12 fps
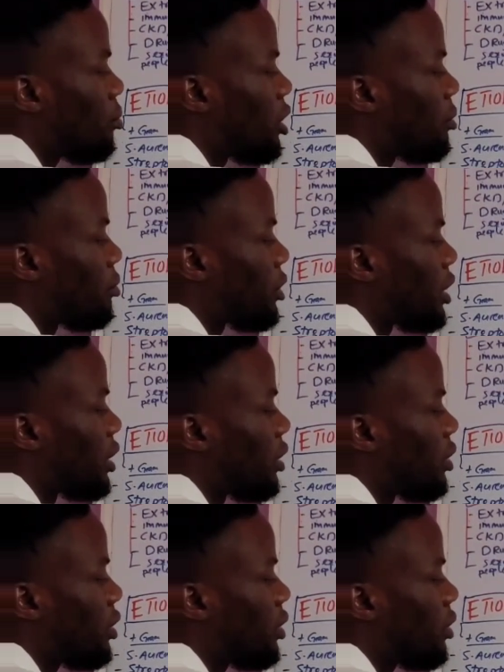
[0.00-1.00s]

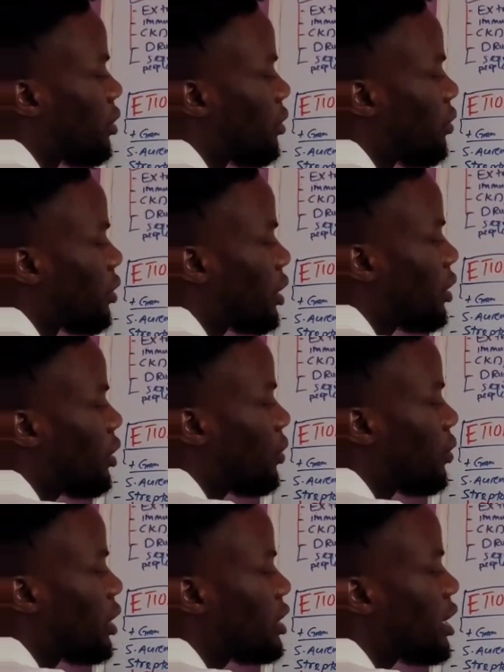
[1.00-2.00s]
membrane. Okay,
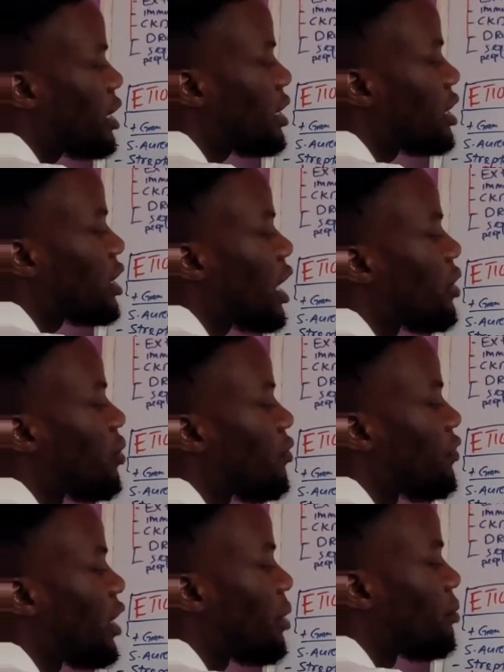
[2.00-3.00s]
or let's just say
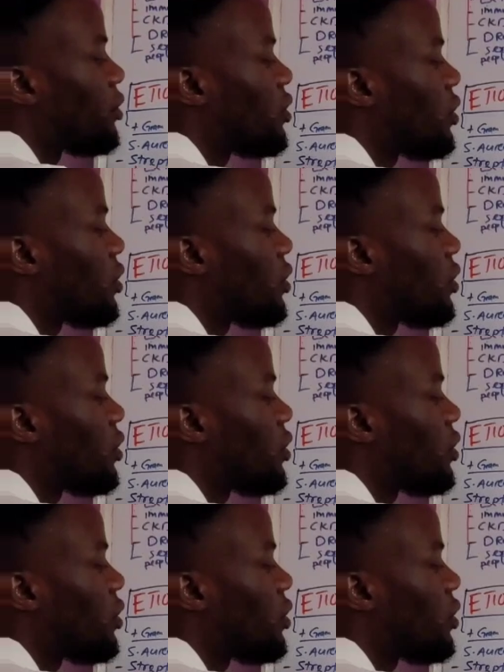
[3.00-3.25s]
synovium.